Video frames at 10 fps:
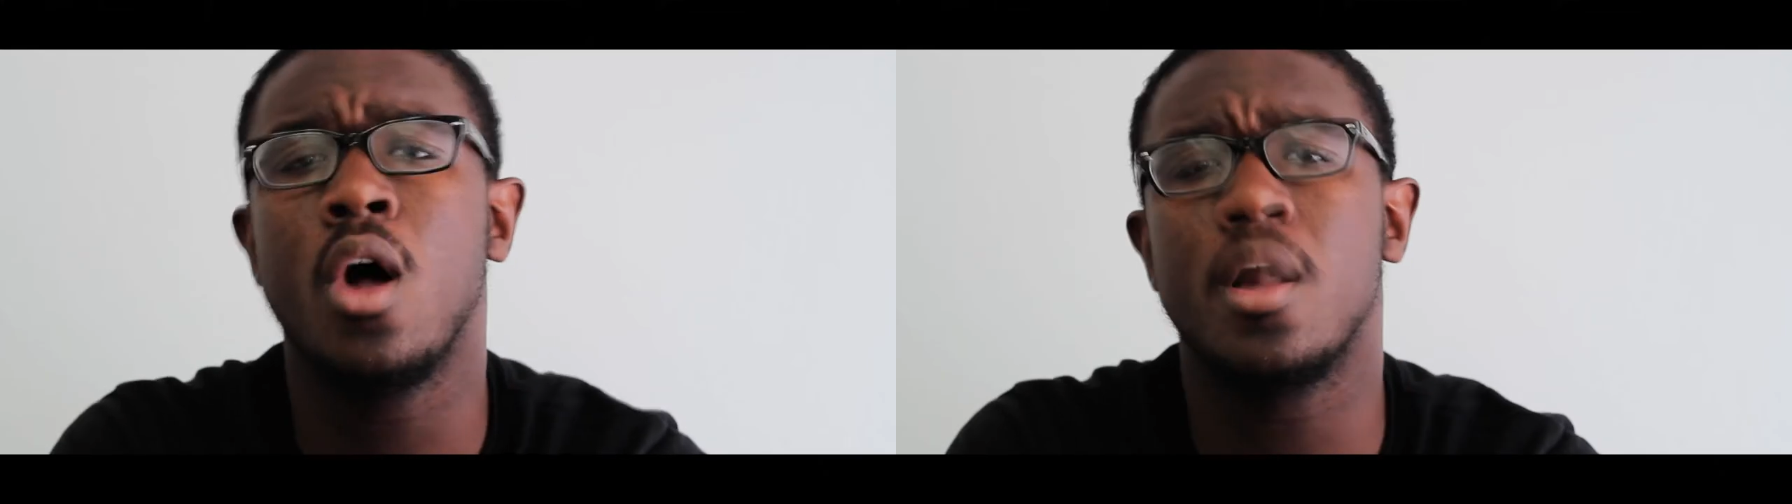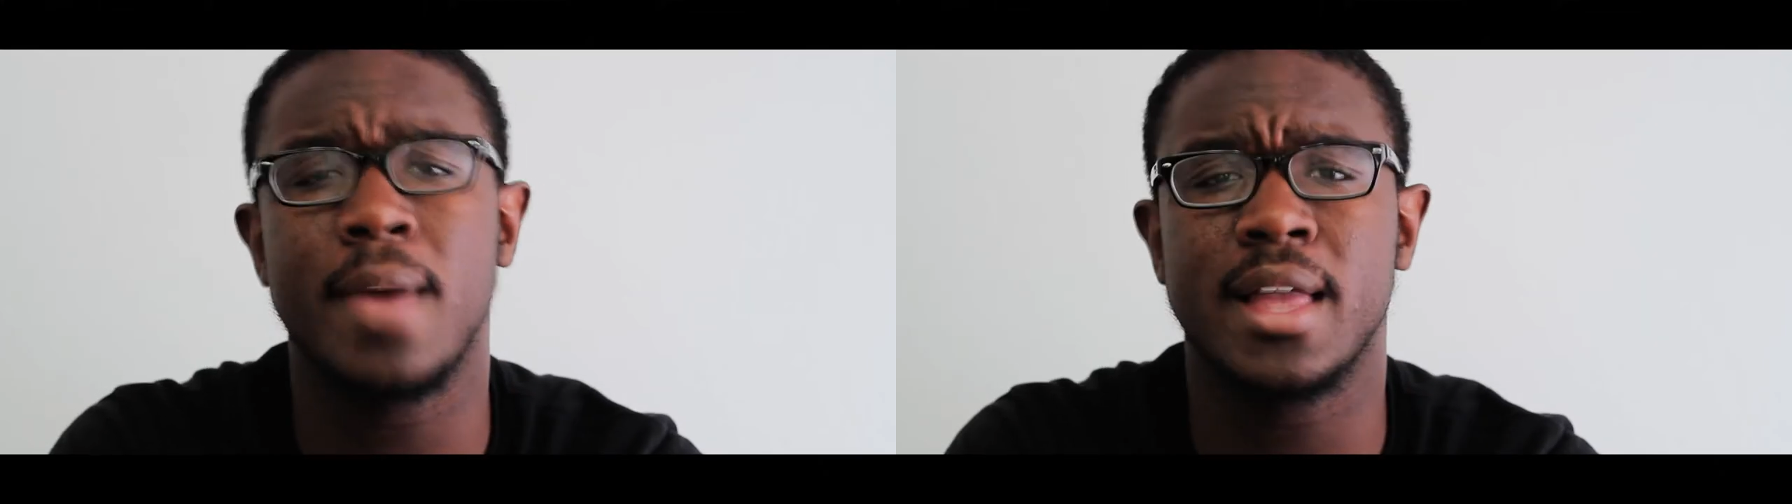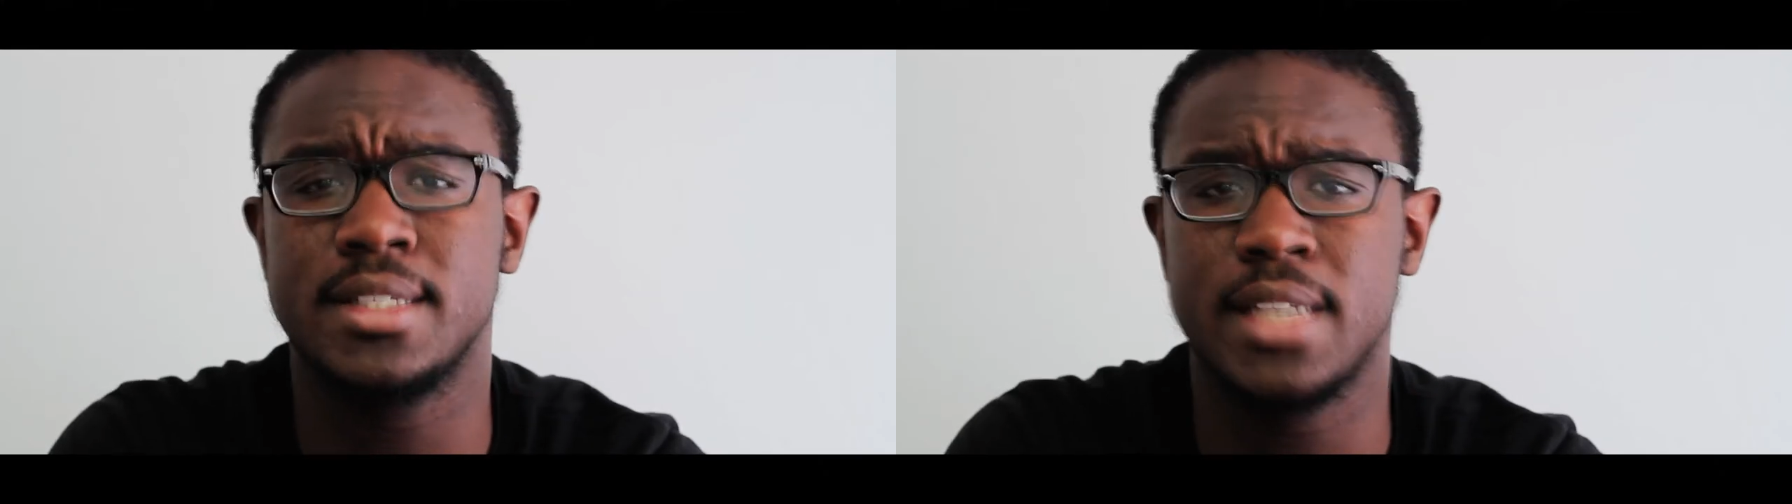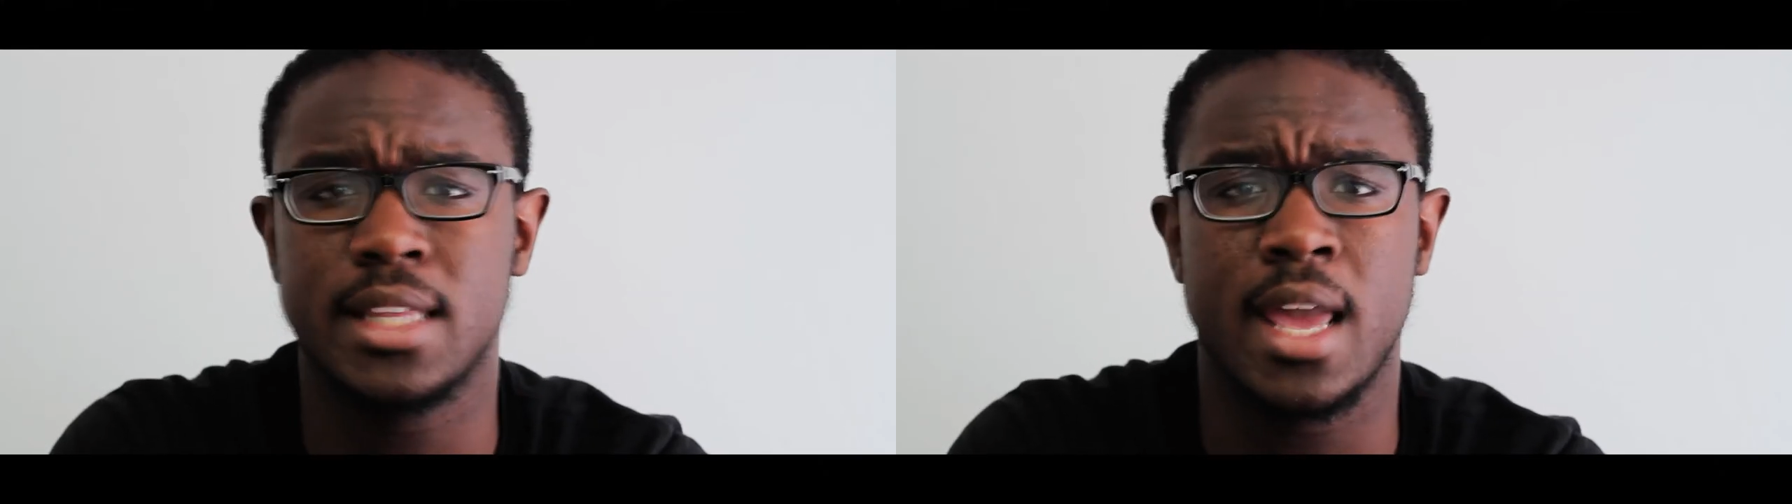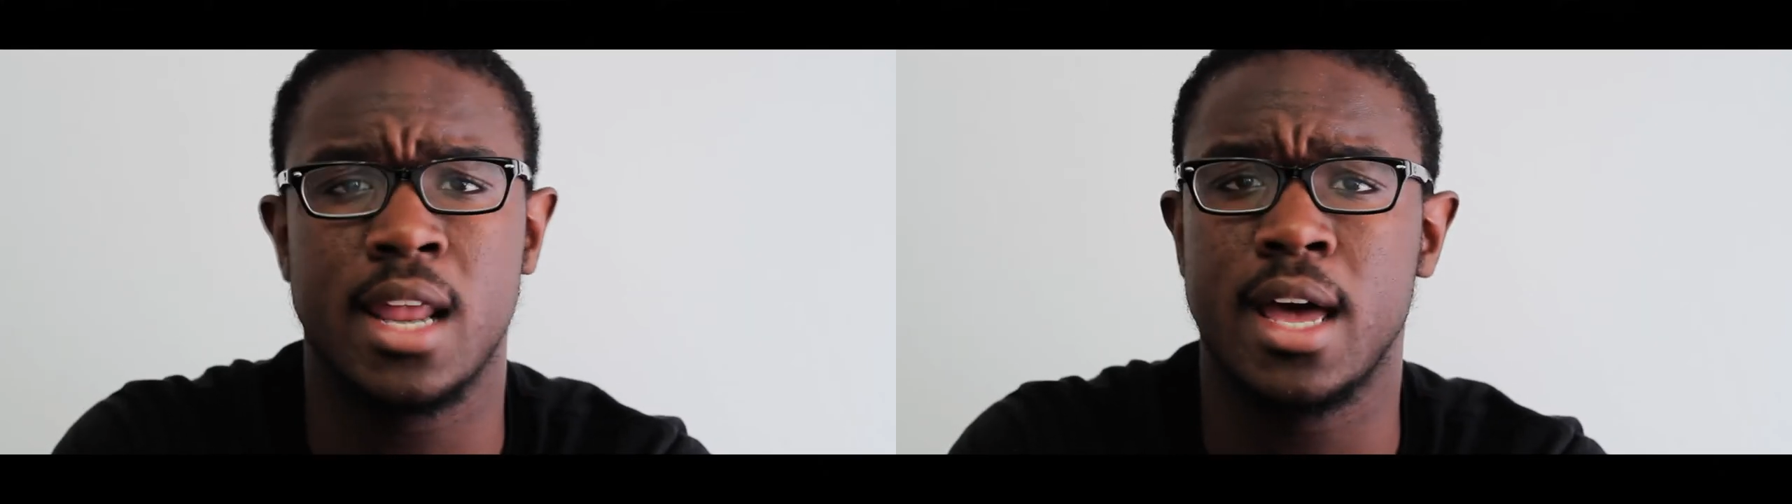automatically take
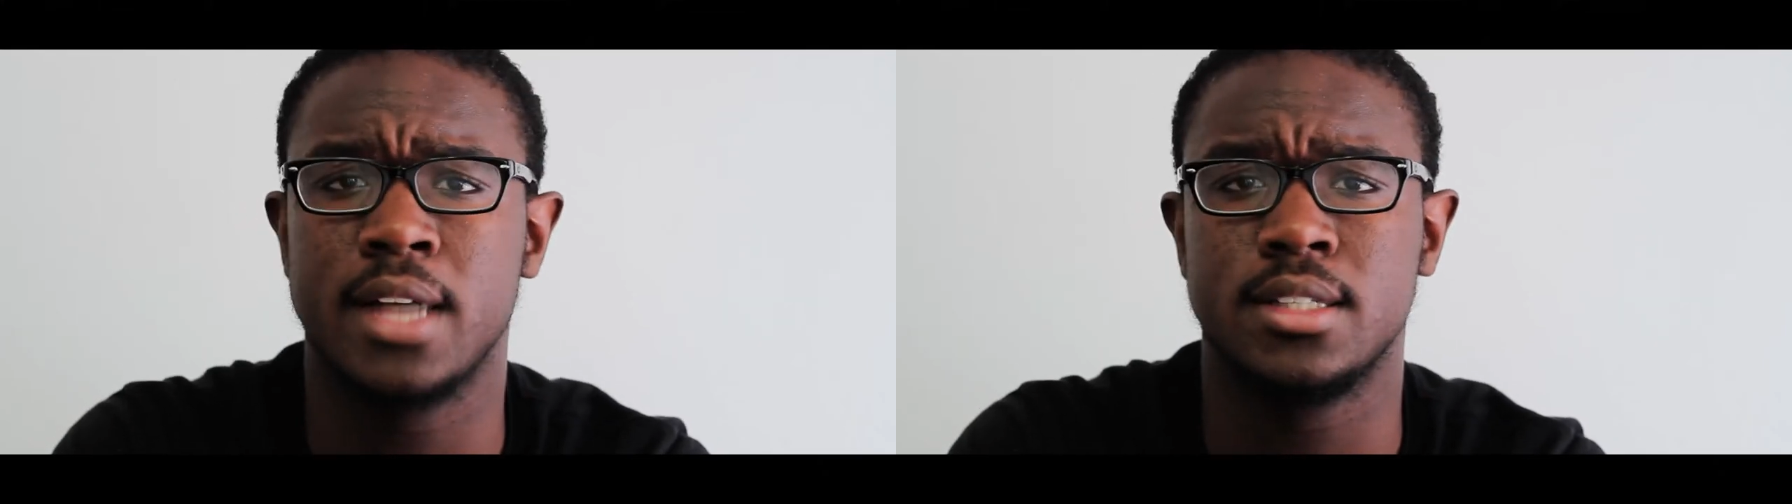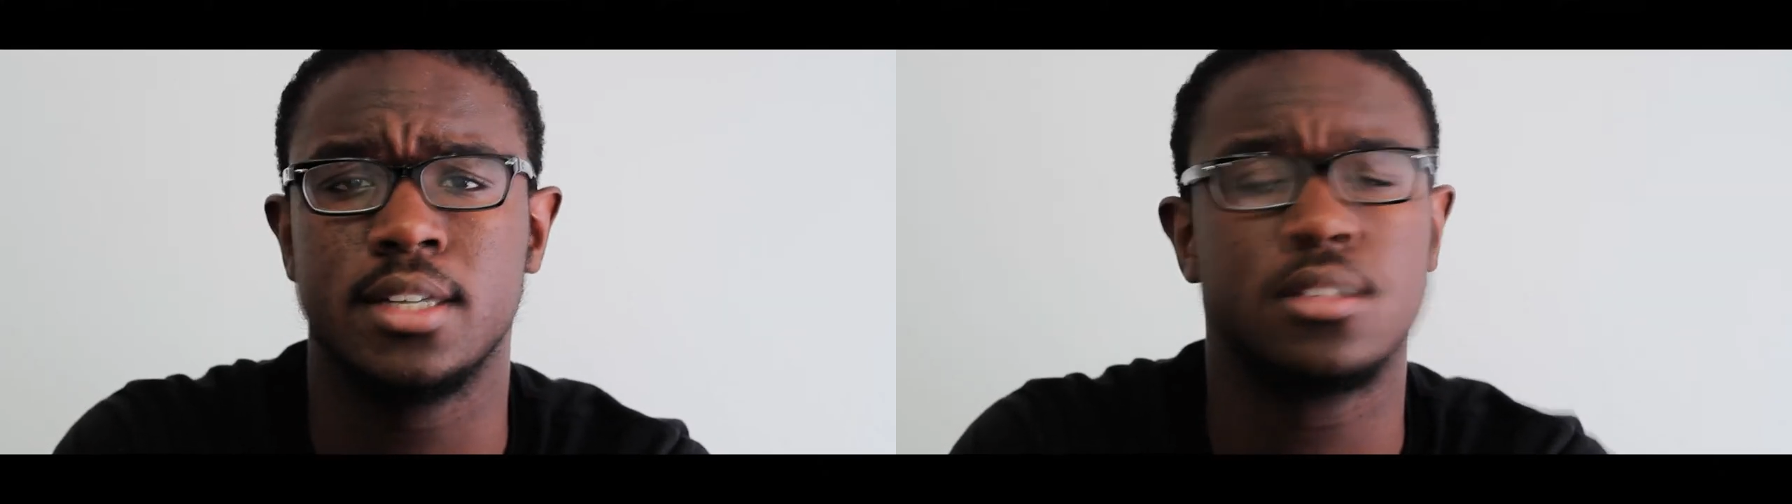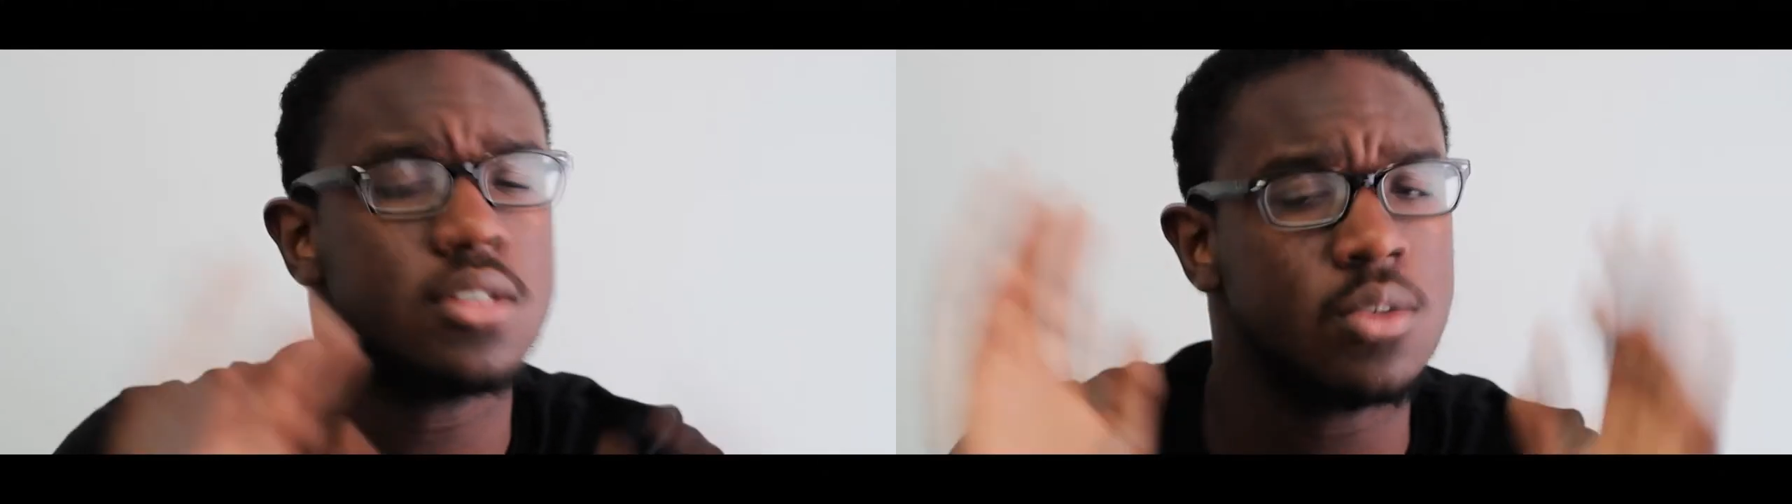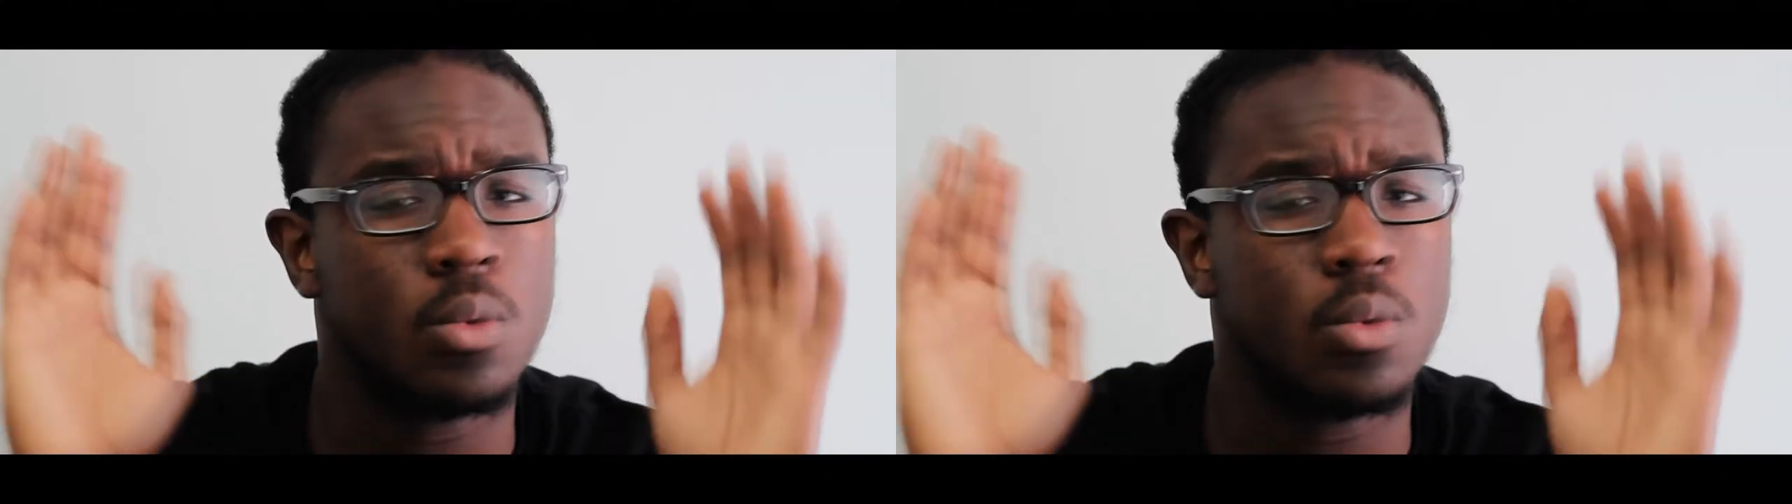that out of context,